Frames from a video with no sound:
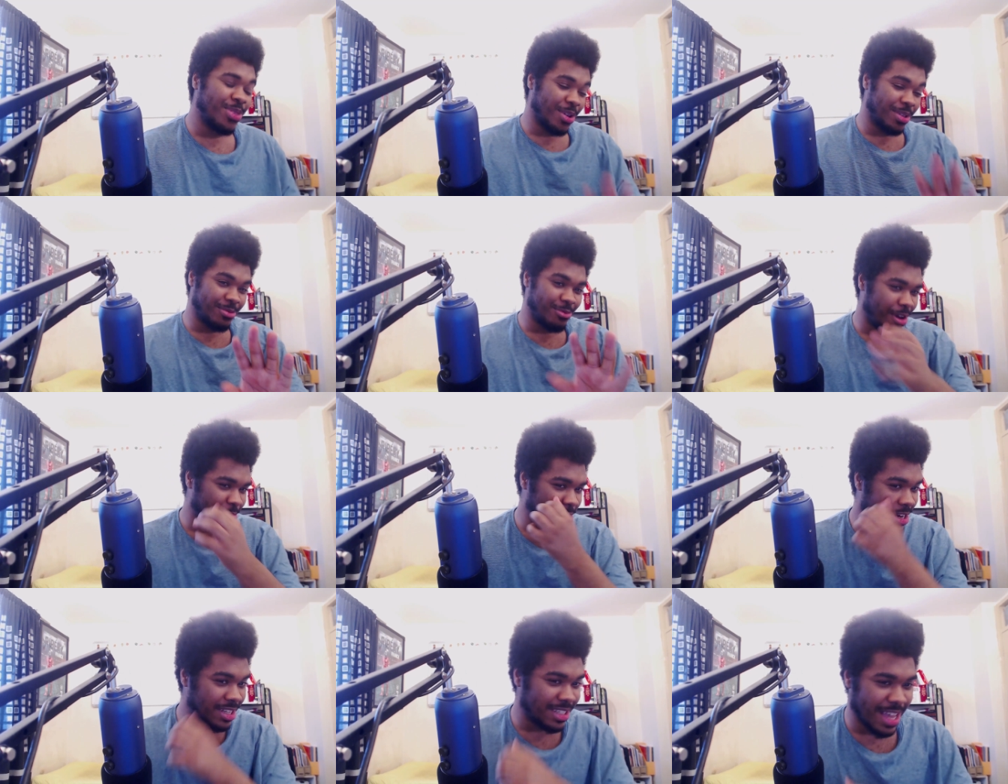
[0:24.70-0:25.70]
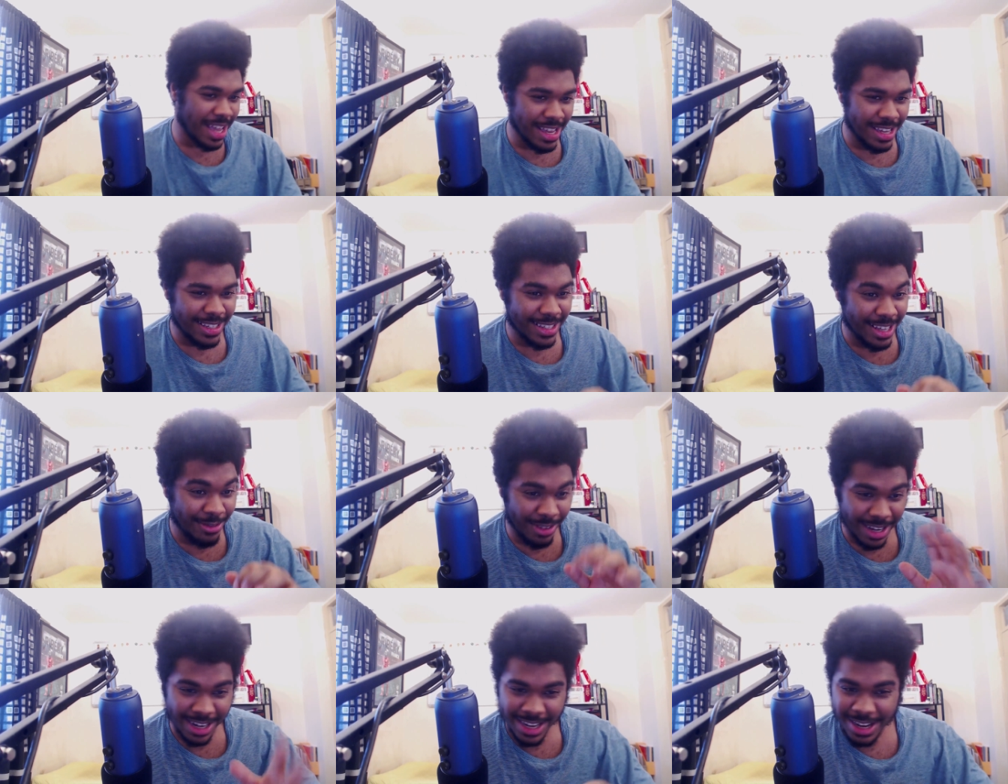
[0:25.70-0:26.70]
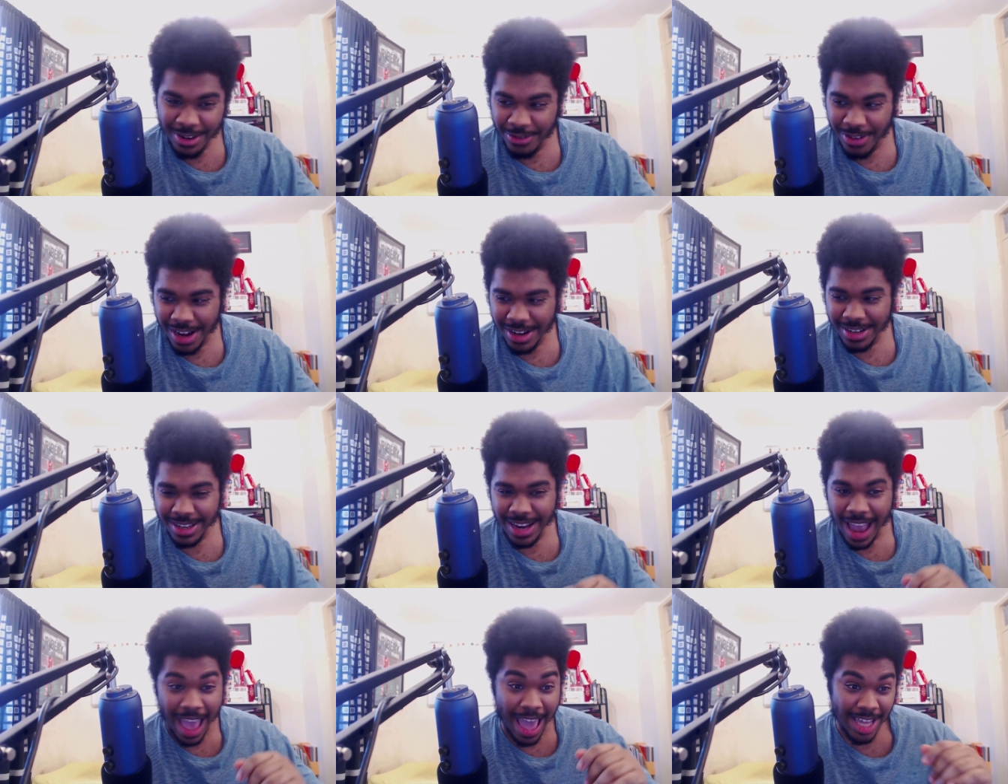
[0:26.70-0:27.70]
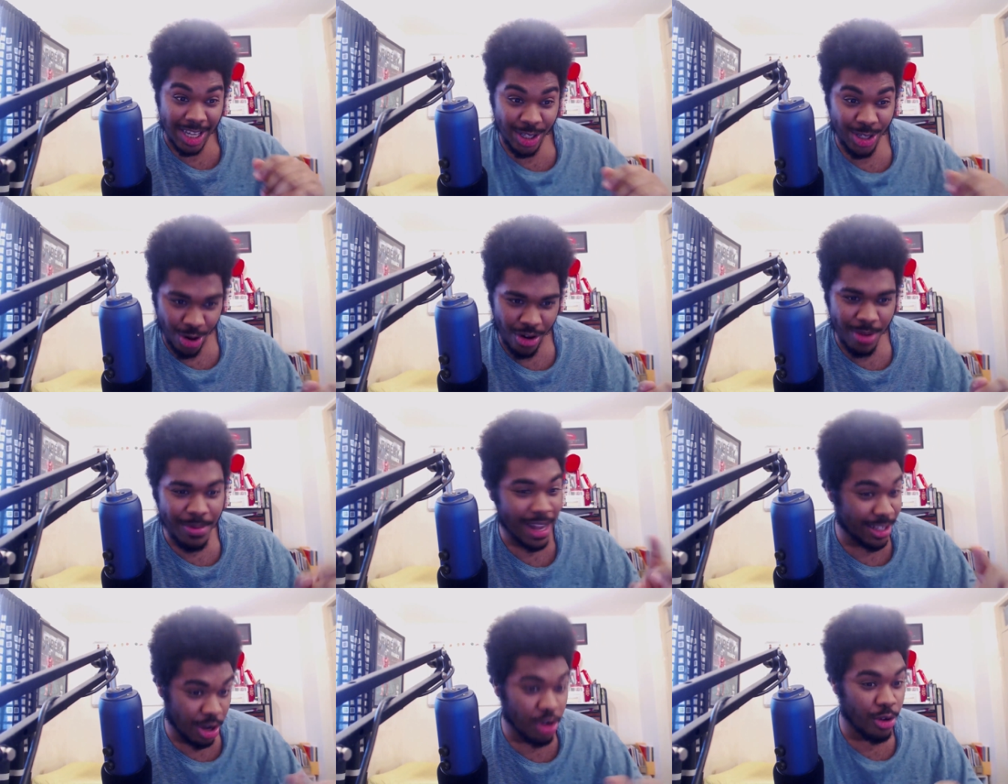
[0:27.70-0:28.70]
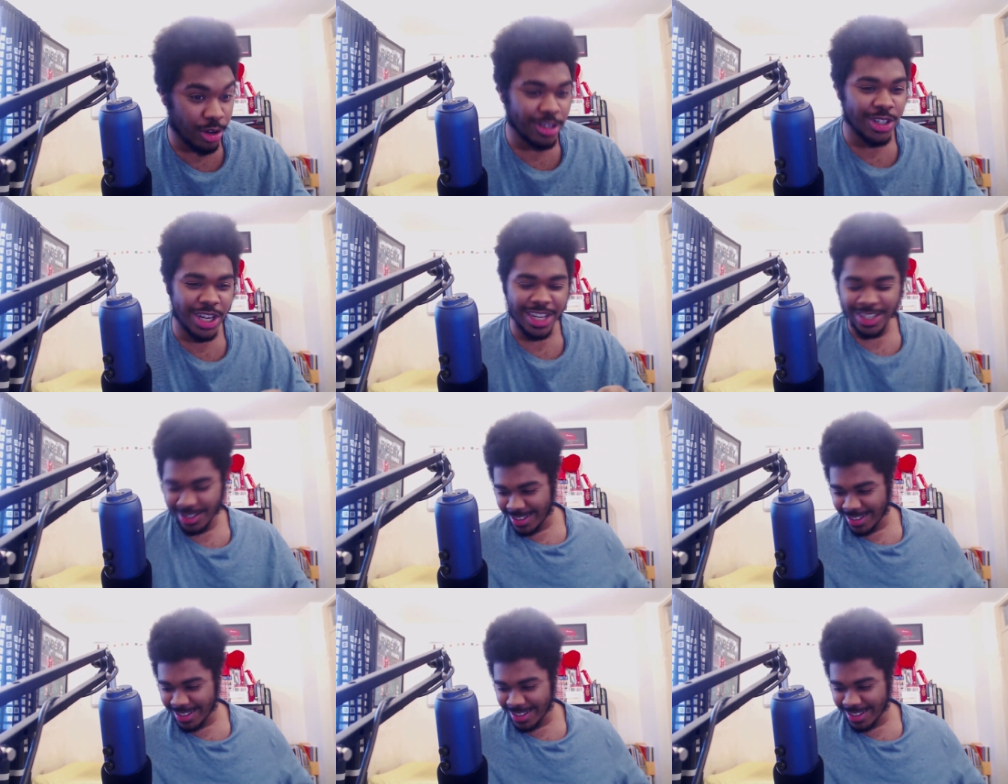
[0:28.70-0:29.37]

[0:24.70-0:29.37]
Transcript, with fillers: what I'm going to say is if you can hear the fan, sorry, but that's not going to change.